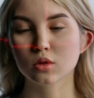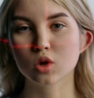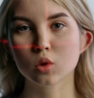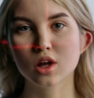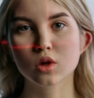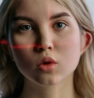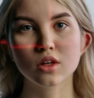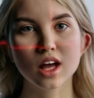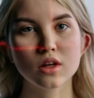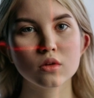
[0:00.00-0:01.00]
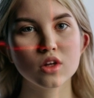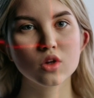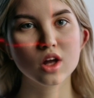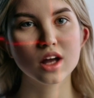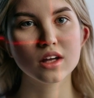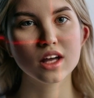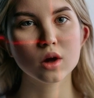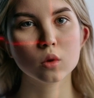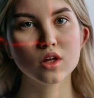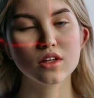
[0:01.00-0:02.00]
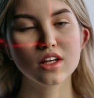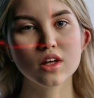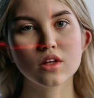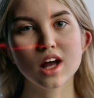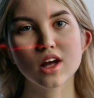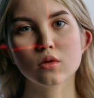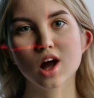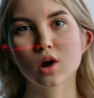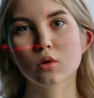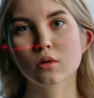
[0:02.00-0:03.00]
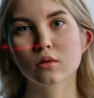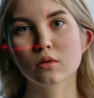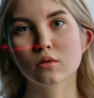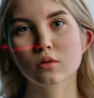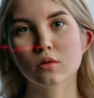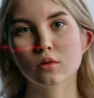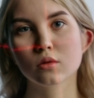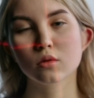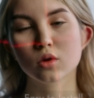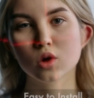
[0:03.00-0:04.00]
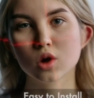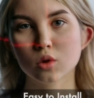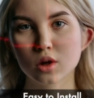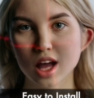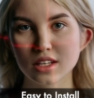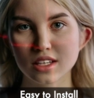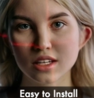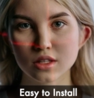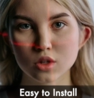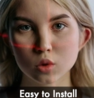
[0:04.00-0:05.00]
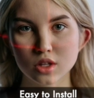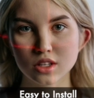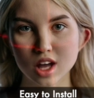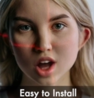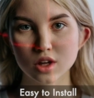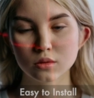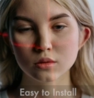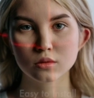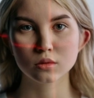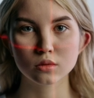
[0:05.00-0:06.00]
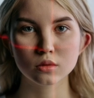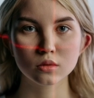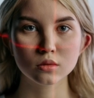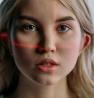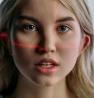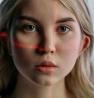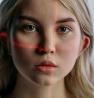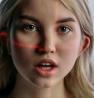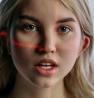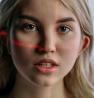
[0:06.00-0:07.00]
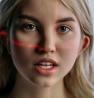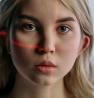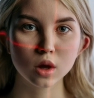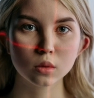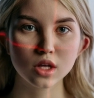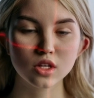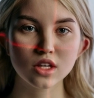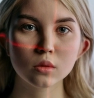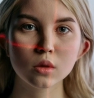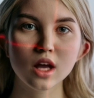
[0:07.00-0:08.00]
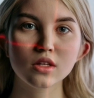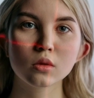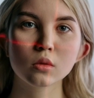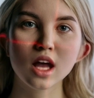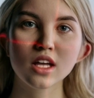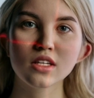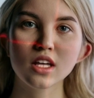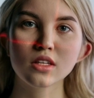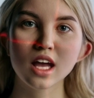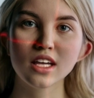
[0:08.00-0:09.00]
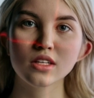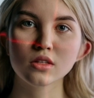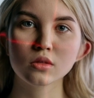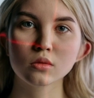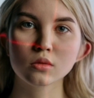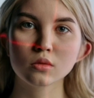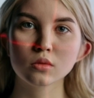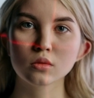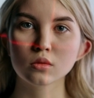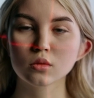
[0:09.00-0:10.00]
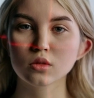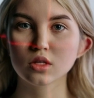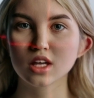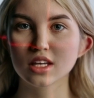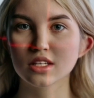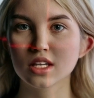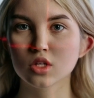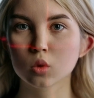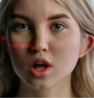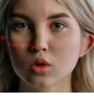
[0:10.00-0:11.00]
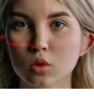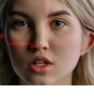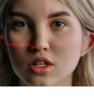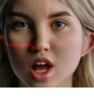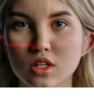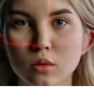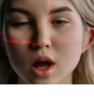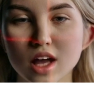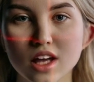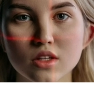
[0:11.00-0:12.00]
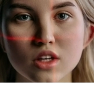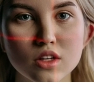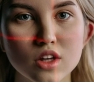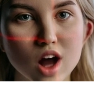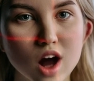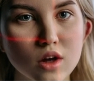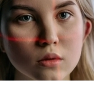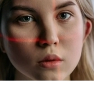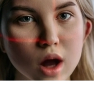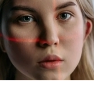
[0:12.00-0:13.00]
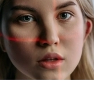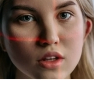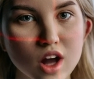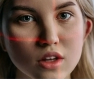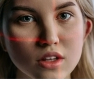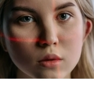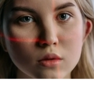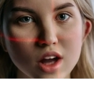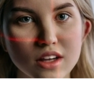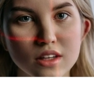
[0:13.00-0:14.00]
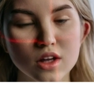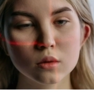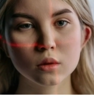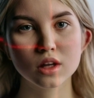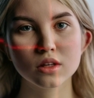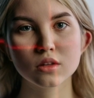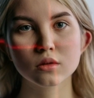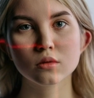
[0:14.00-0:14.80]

You can use any functionality with a single line of code. 2. It's easy to install. Deepface is published in the Python Package Index. The easiest way to install the package is to call pip install deepface command.